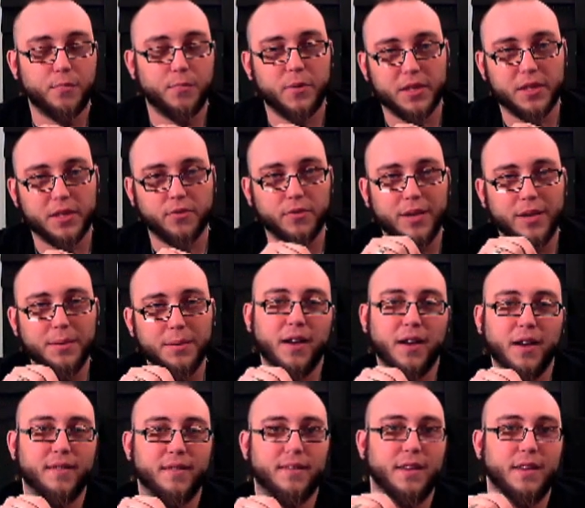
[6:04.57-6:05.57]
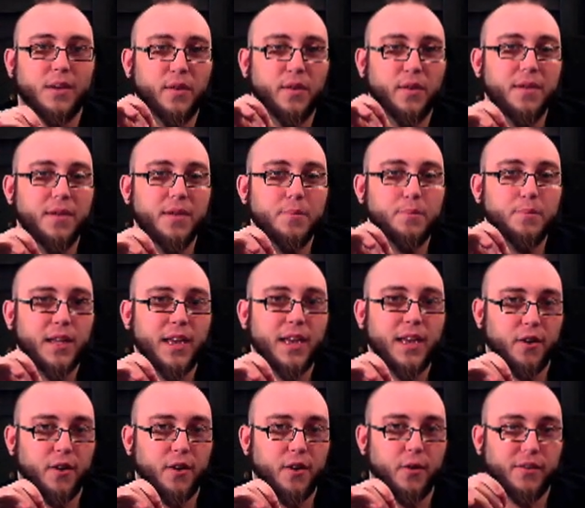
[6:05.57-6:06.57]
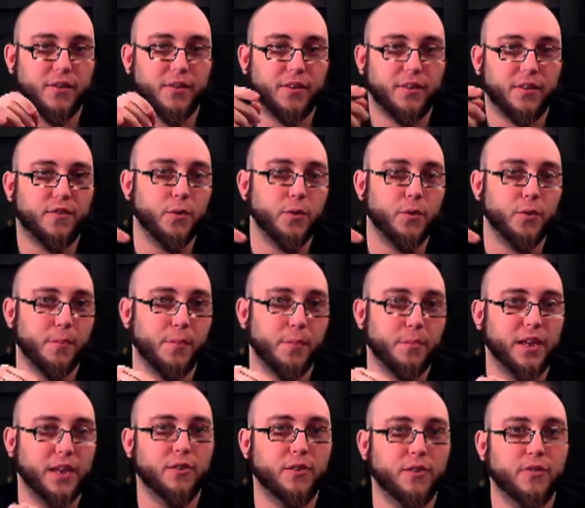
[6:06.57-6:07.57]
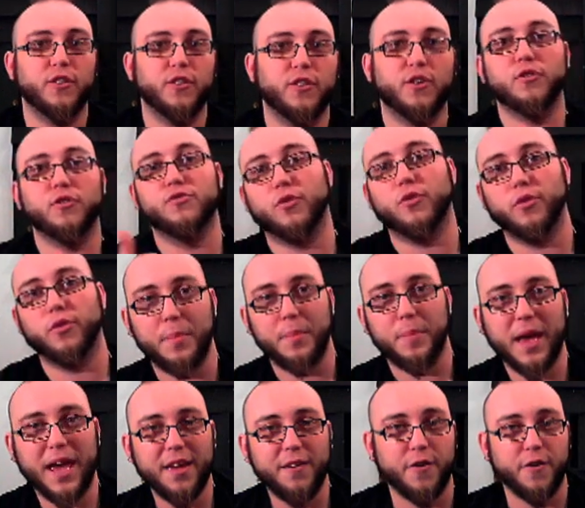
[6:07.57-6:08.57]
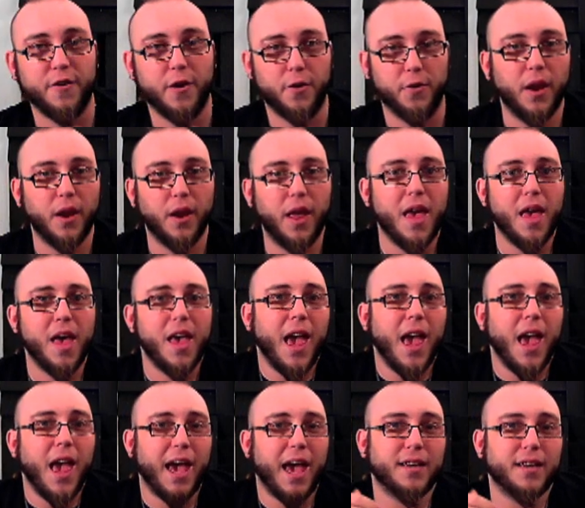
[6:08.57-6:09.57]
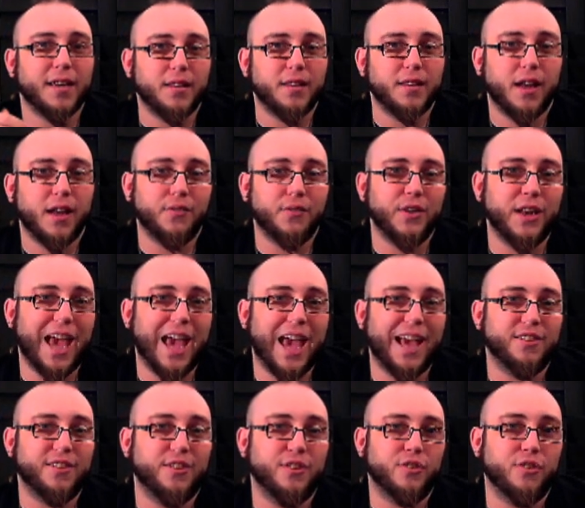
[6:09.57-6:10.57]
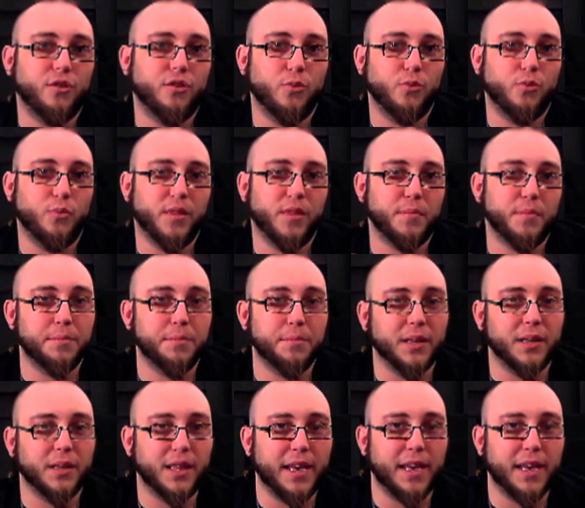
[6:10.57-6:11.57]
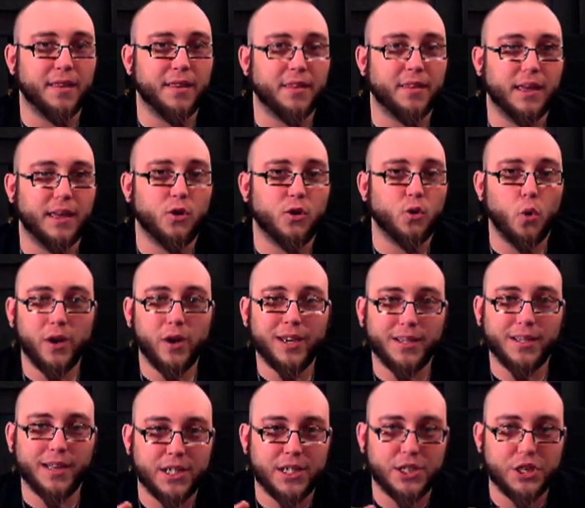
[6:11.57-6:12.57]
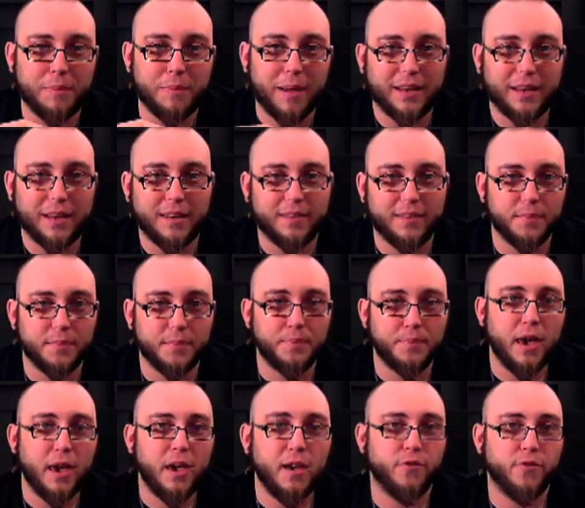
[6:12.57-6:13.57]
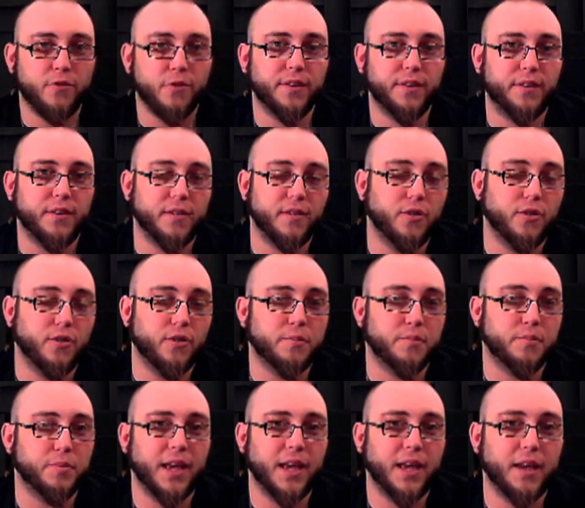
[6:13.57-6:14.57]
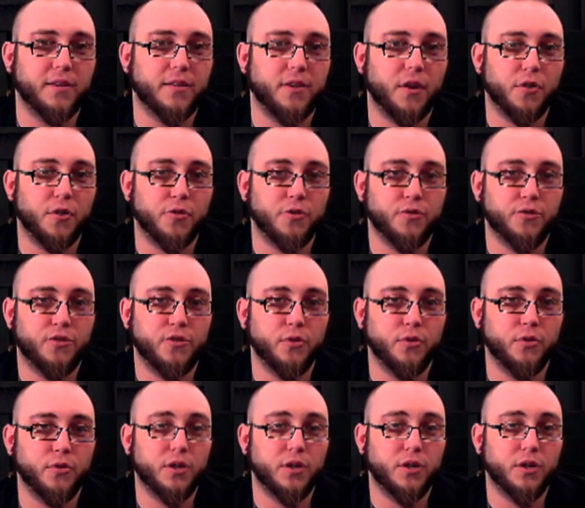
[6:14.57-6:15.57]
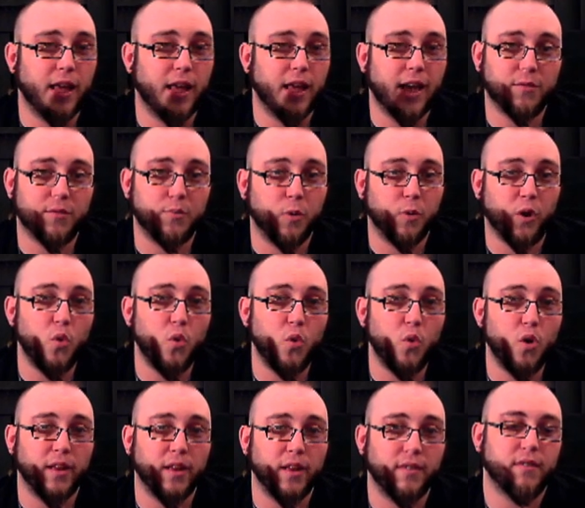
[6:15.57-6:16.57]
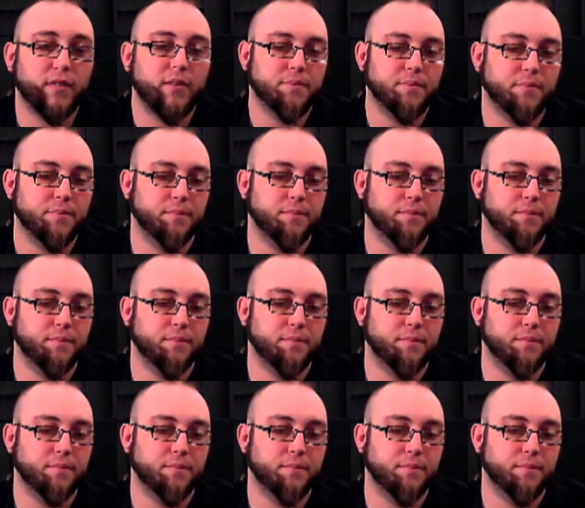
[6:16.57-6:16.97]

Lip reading: And what the green box did was it played tones that the phone company used to control the payphone. And a lot of it had to do with manipulating the coin collection mechanism. For instance, you could play a tone to collect more coins.